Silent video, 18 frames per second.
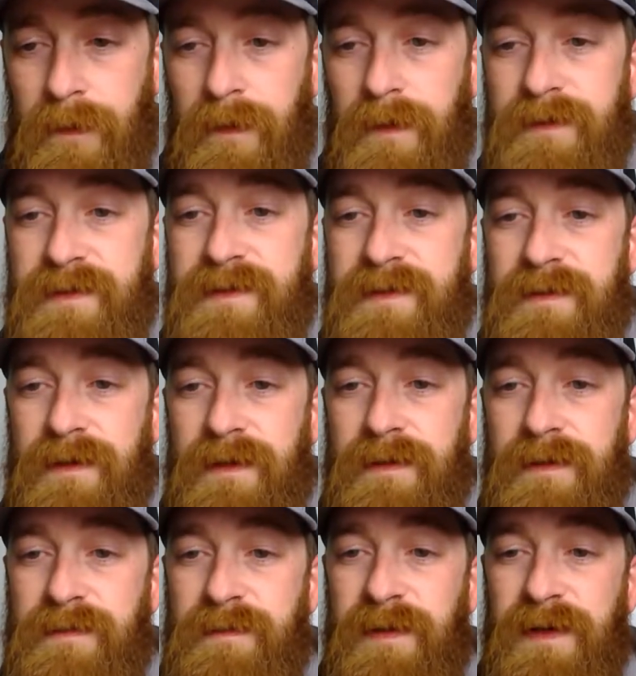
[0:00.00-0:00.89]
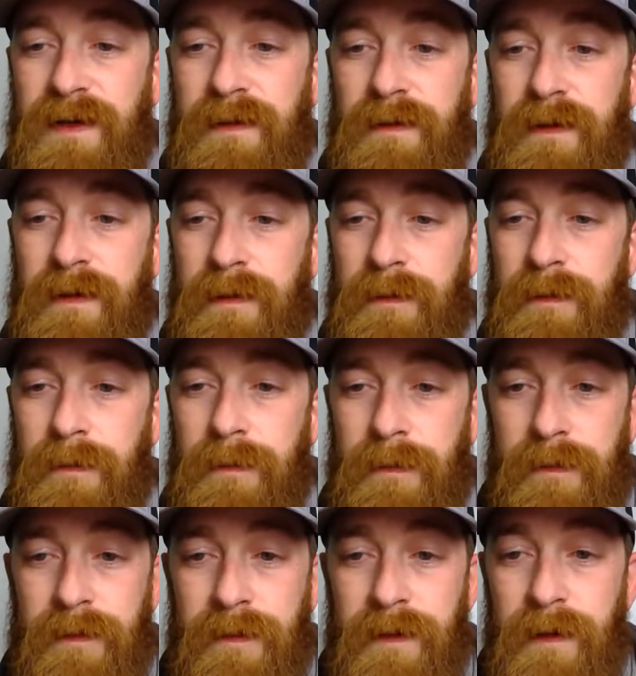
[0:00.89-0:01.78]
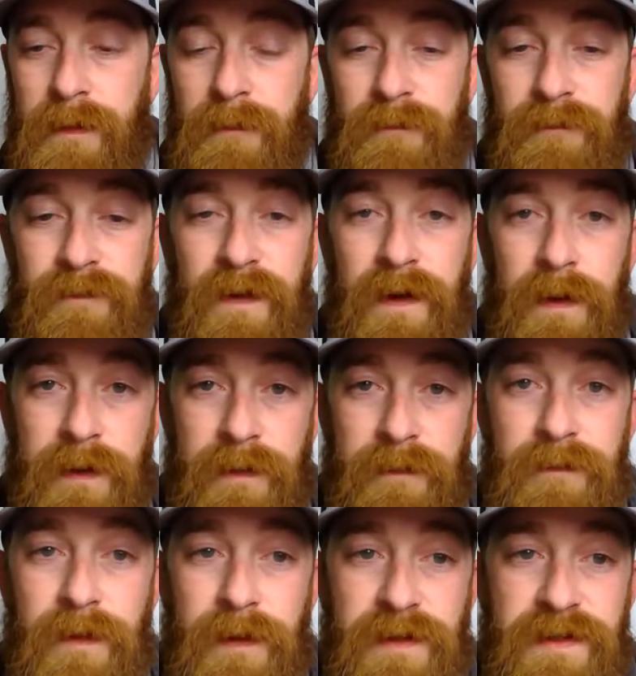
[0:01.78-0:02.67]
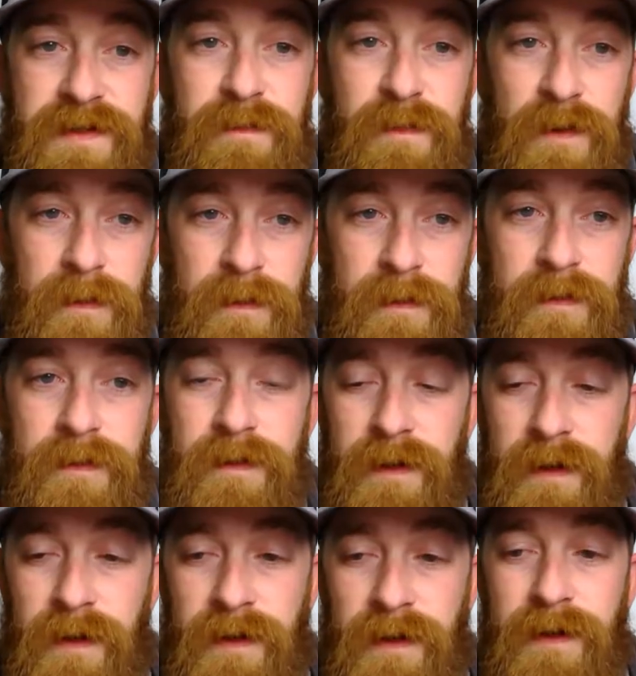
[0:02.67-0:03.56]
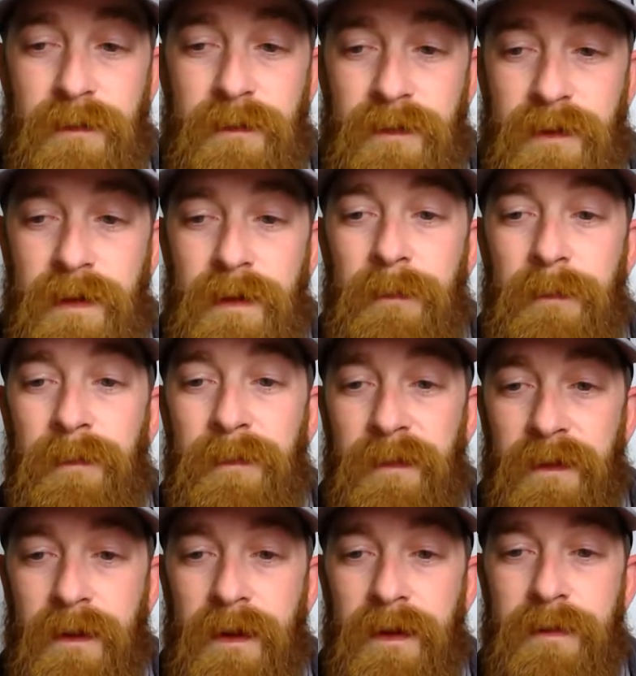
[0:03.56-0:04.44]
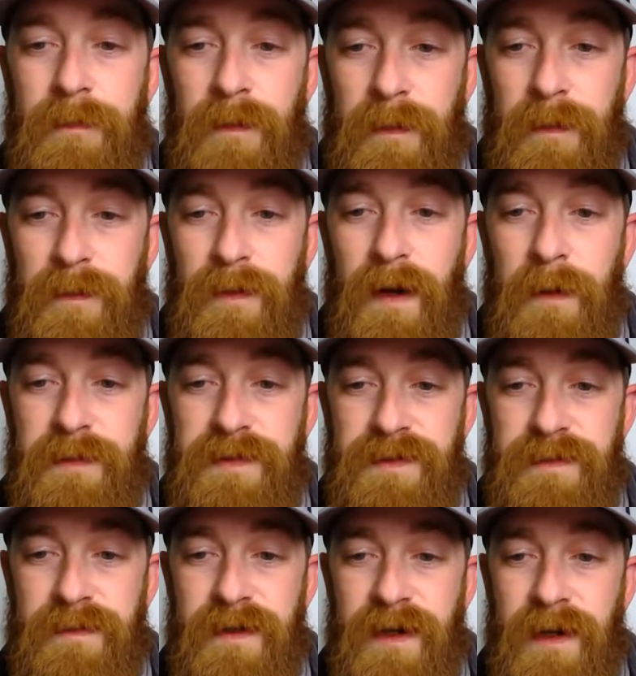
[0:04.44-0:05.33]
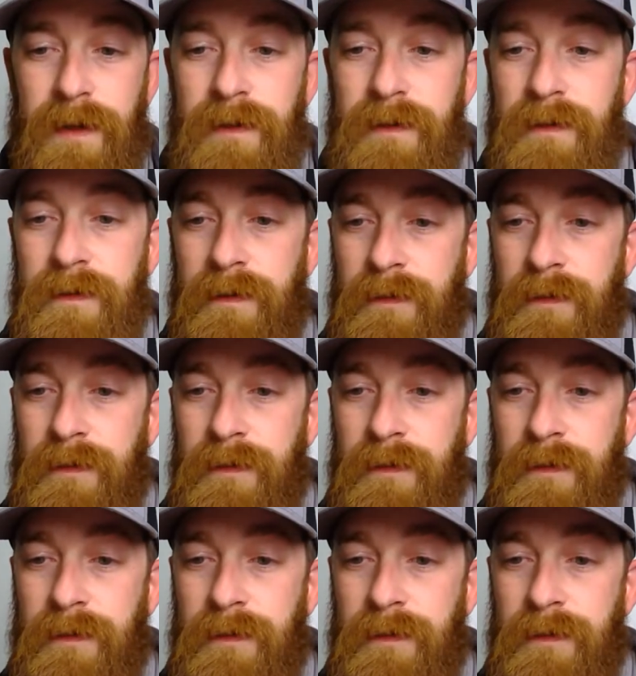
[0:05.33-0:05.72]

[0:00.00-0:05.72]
It is big. They're very, very smart, and I give them nothing but props for that.